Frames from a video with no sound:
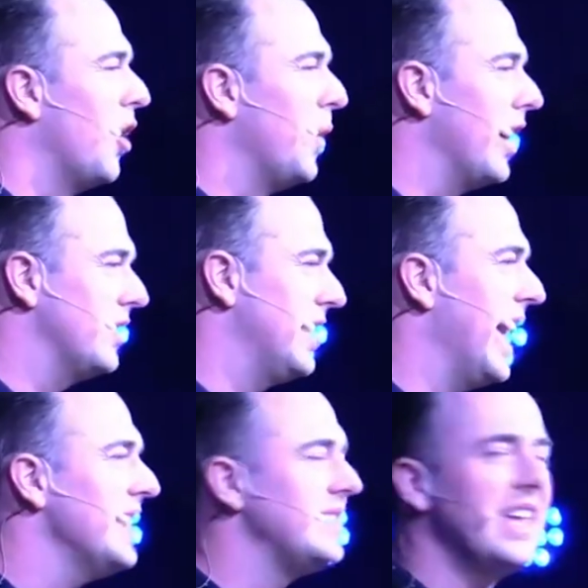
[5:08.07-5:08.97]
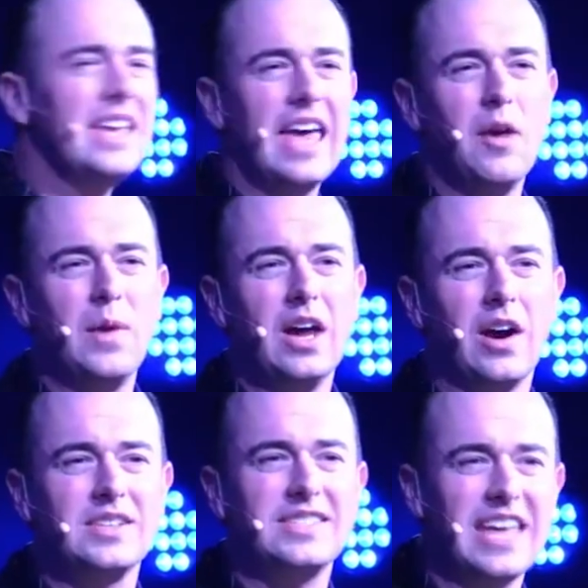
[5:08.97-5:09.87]
are tasting and we are
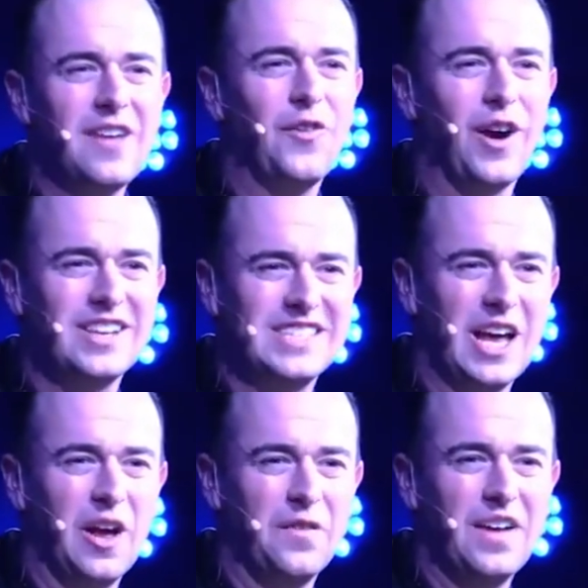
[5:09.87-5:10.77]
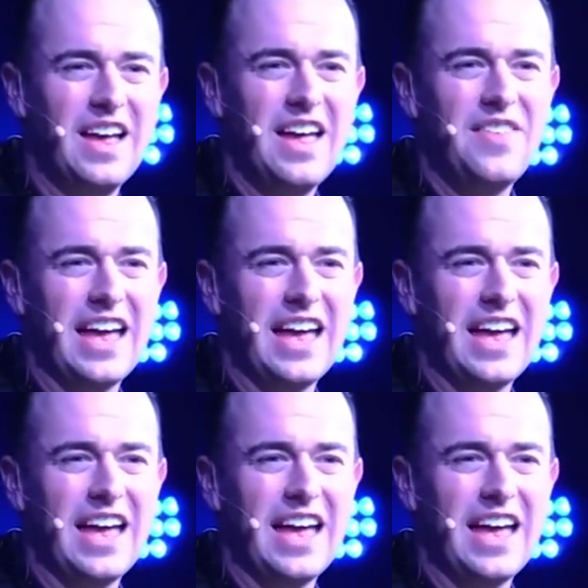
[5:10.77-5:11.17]
seeing for ourselves that